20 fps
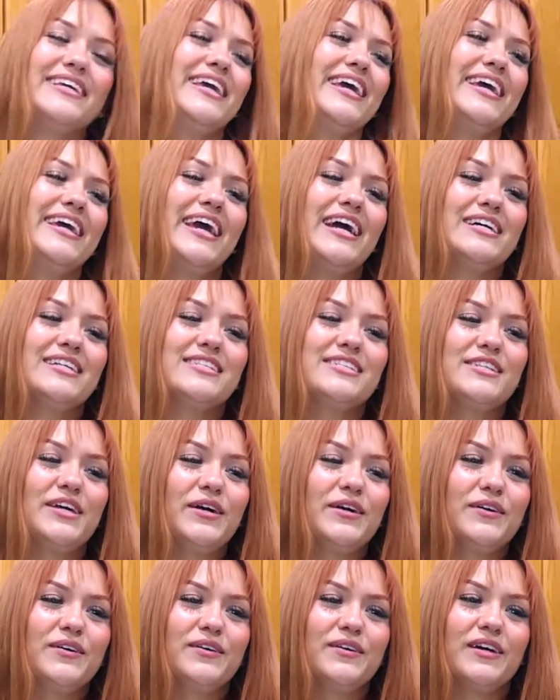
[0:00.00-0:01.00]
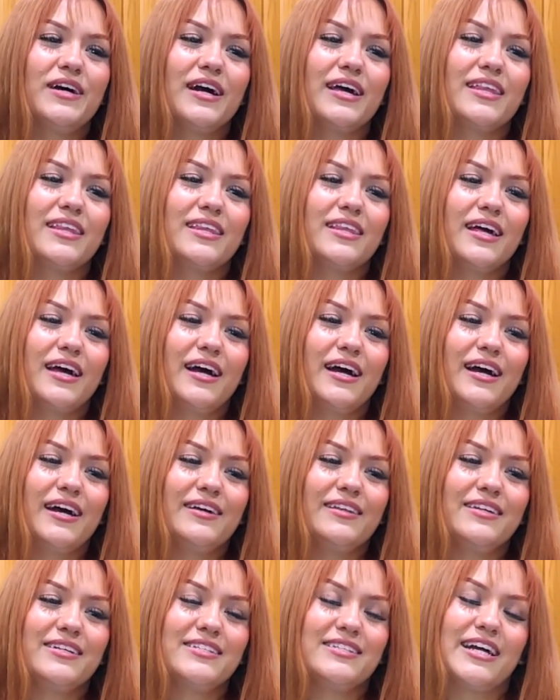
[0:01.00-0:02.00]
Yeah, yeah. So
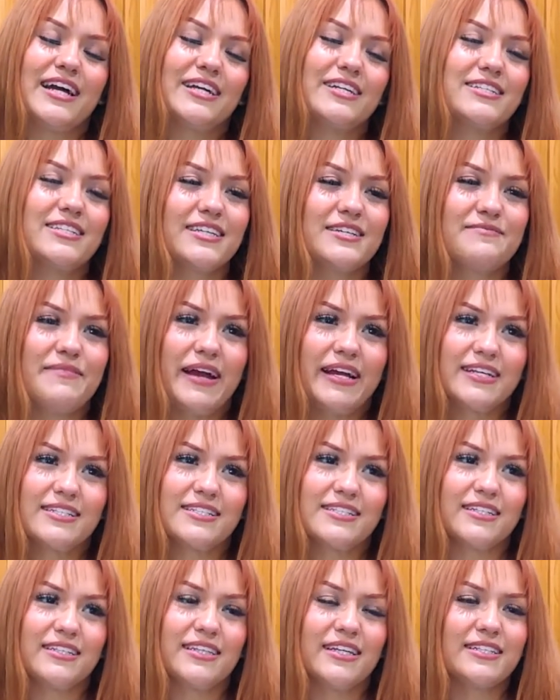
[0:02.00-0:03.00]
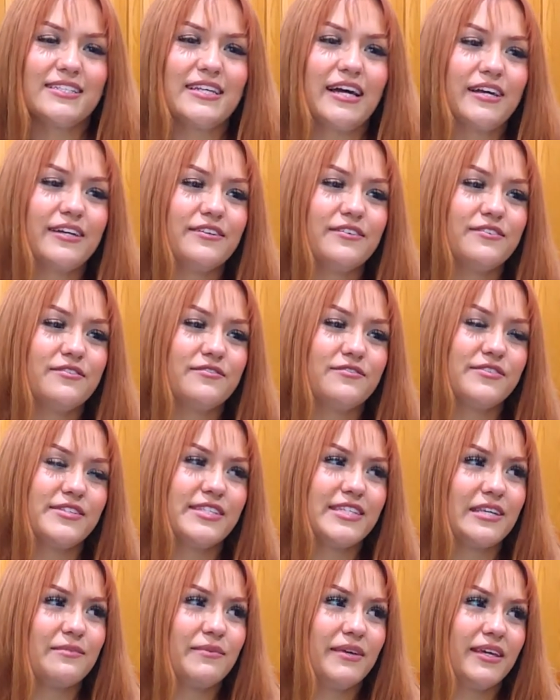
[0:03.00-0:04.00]
uh, it's actually a magazine that's out of
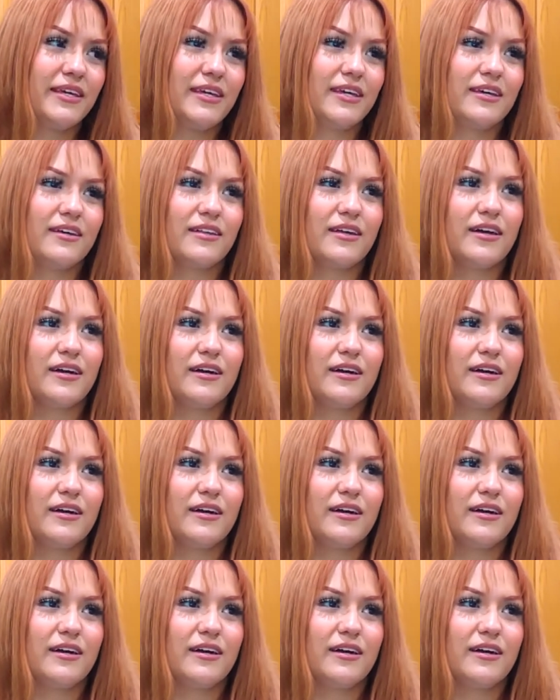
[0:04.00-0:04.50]
Simi,